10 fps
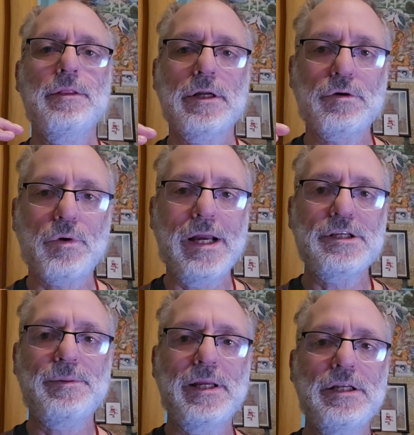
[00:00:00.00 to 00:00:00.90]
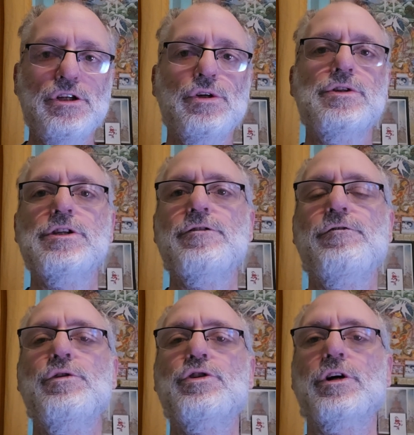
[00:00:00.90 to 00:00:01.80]
The grasping induces
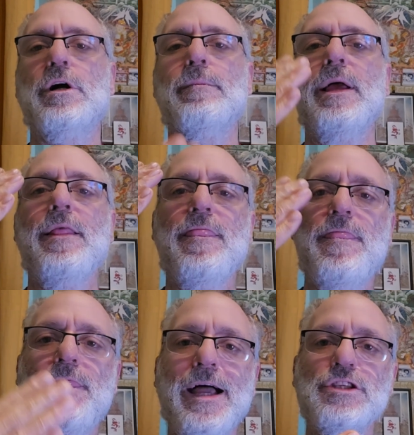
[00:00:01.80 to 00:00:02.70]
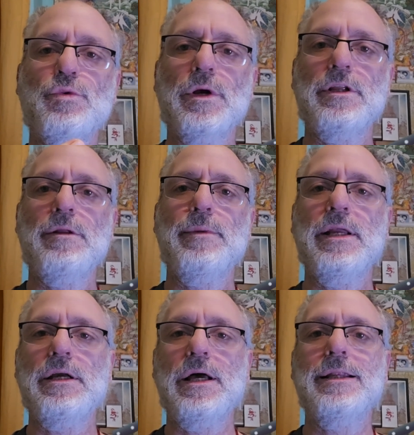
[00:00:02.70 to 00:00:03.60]
future karma, and that's where it can be
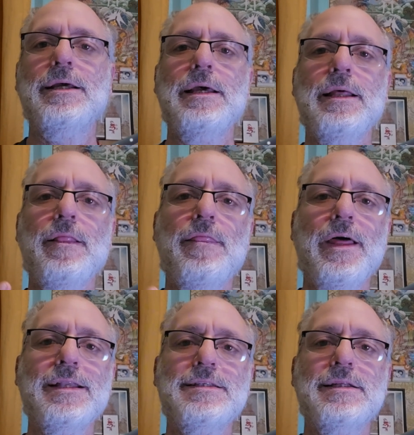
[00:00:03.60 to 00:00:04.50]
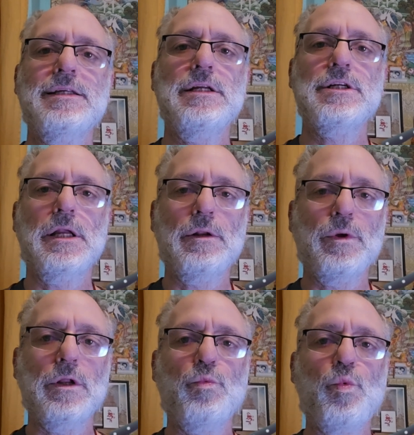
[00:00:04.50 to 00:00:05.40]
cut. That's the teaching, and
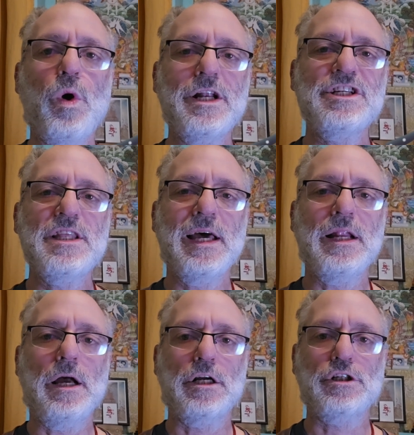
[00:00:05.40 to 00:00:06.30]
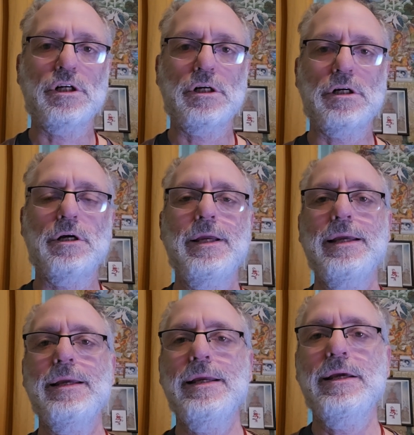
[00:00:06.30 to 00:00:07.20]
we can watch that occur
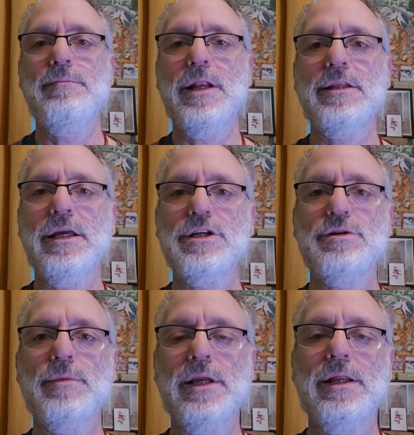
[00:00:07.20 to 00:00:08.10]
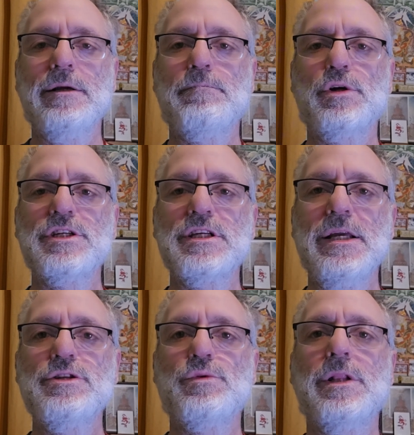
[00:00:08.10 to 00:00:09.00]
in meditation by getting a
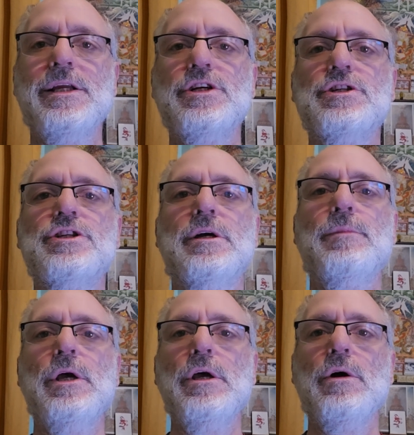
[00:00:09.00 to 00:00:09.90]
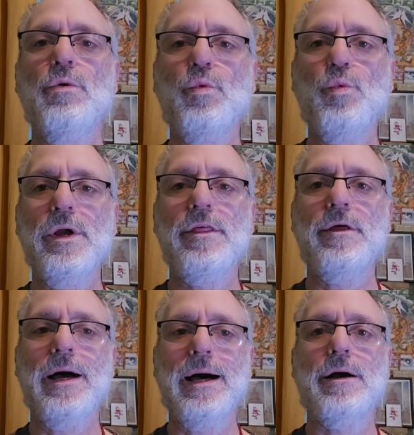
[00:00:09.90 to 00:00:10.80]
precise relationship with
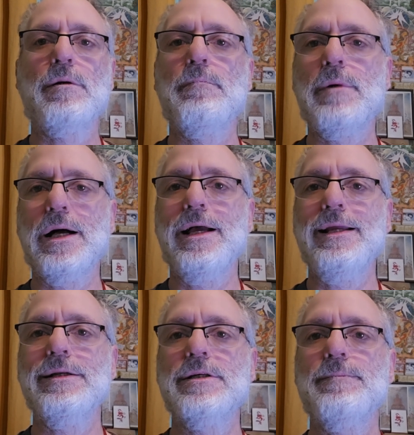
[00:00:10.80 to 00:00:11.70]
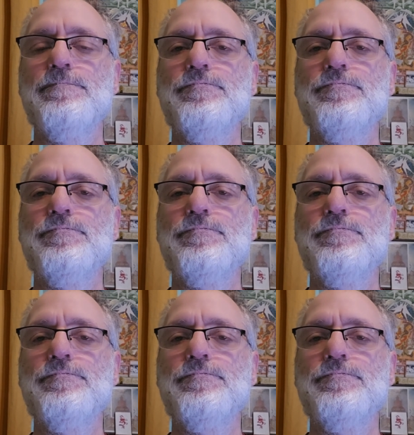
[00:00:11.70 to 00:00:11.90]
our mind.